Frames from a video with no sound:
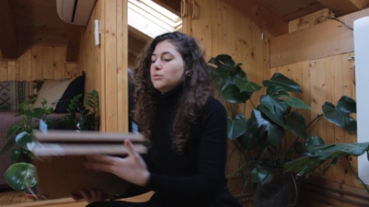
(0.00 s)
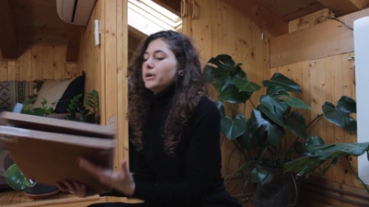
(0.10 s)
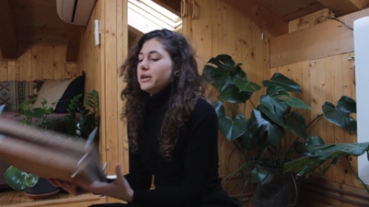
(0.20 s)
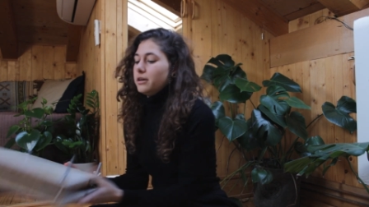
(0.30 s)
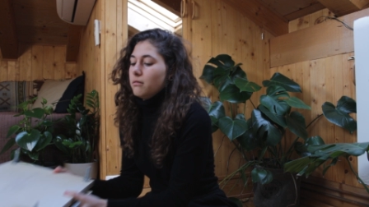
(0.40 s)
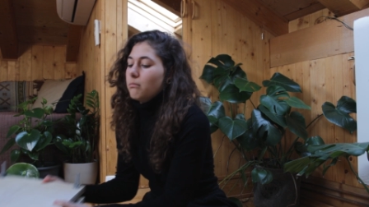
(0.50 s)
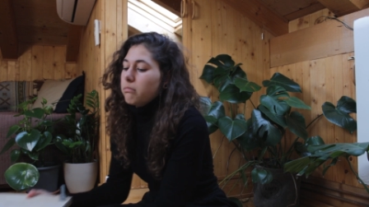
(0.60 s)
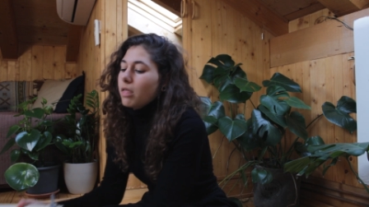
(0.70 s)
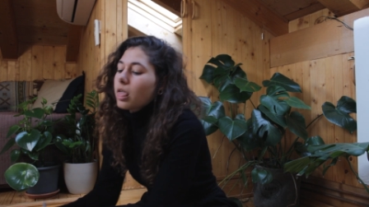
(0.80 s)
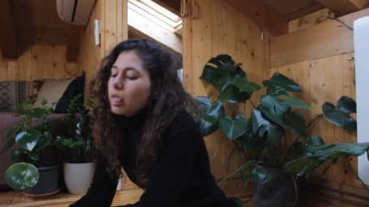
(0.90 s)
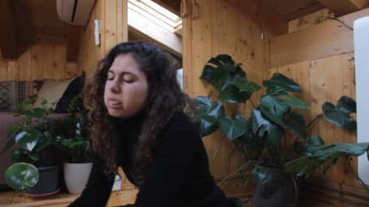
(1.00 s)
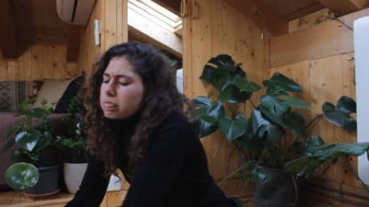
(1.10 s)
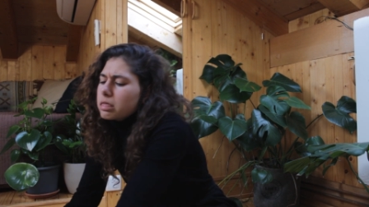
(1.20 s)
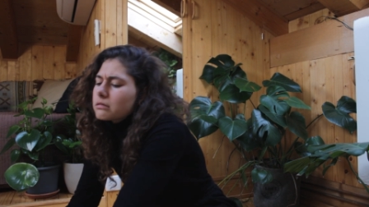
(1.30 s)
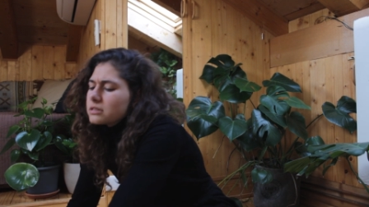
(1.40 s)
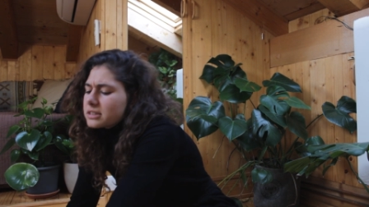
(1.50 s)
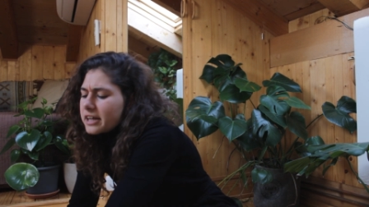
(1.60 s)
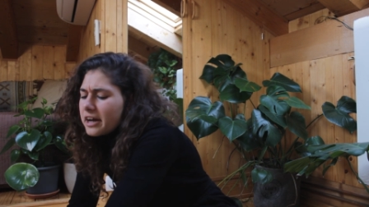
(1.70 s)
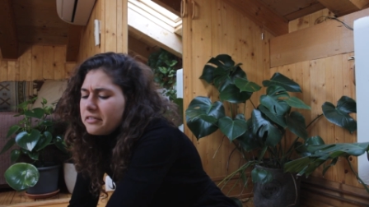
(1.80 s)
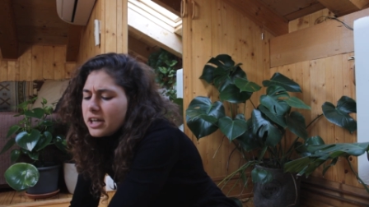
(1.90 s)
oh, away. It's
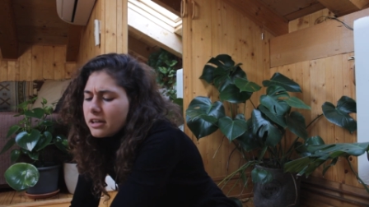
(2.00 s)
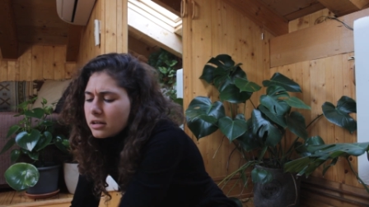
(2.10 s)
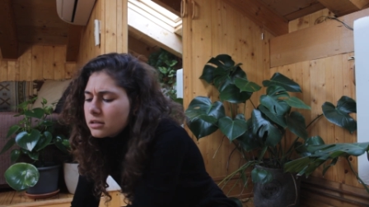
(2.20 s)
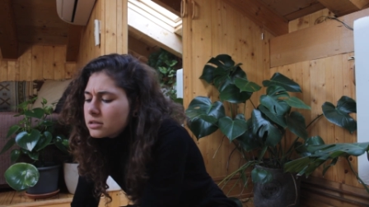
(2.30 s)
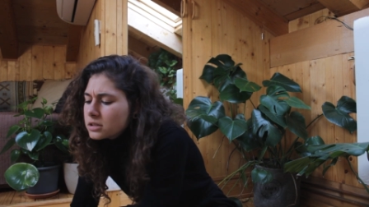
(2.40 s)
heavy.